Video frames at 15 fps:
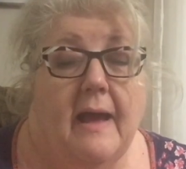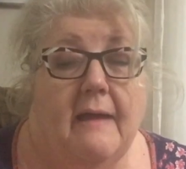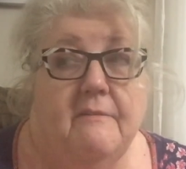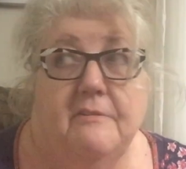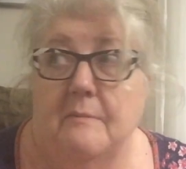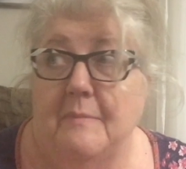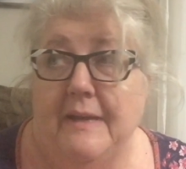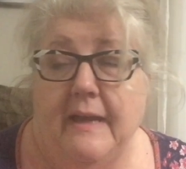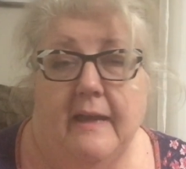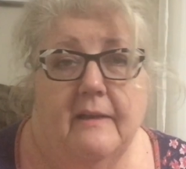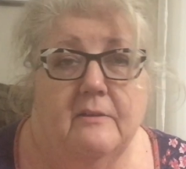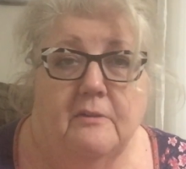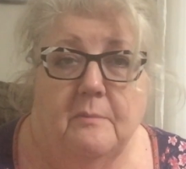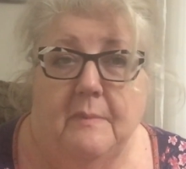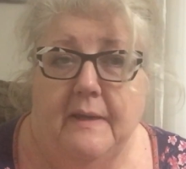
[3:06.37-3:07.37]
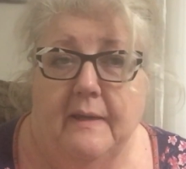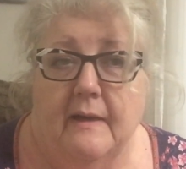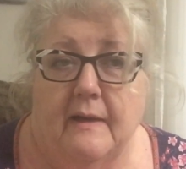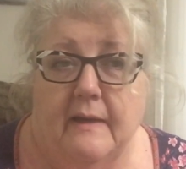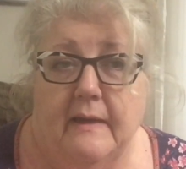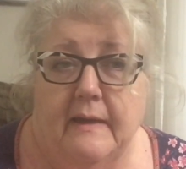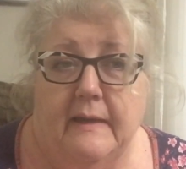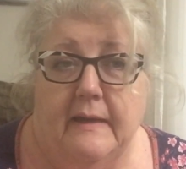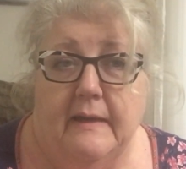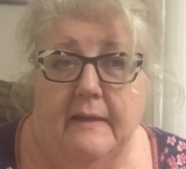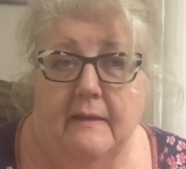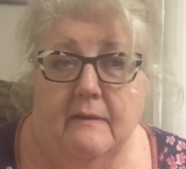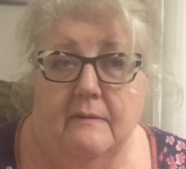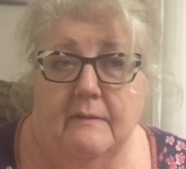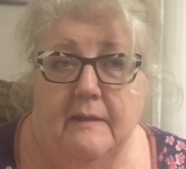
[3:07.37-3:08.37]
if somebody hands me
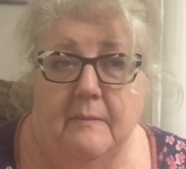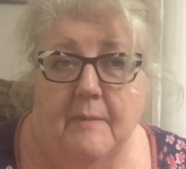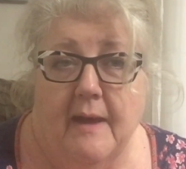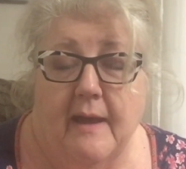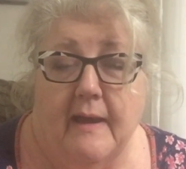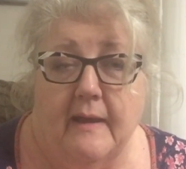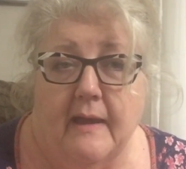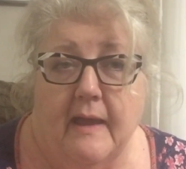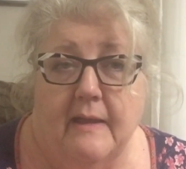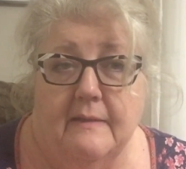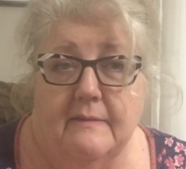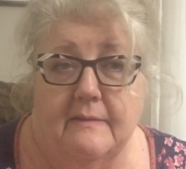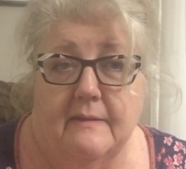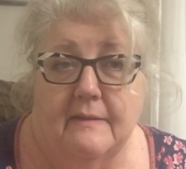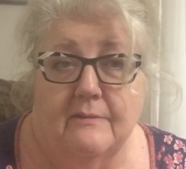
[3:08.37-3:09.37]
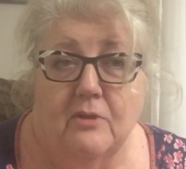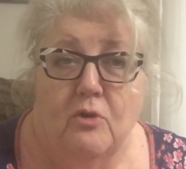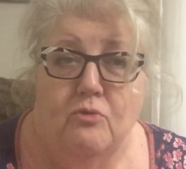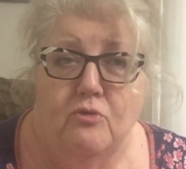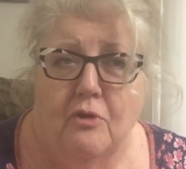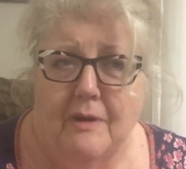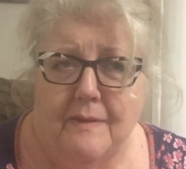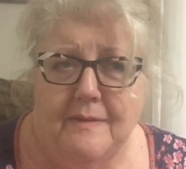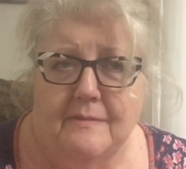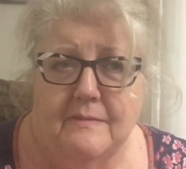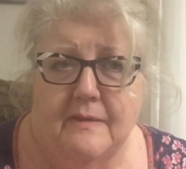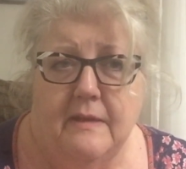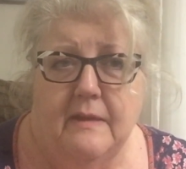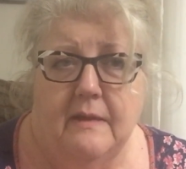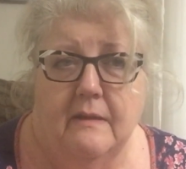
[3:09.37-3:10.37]
a tea bag and says, oh, try this
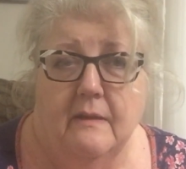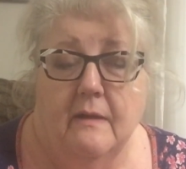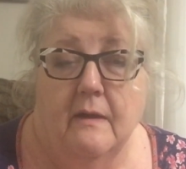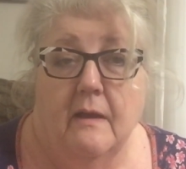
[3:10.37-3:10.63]
tea,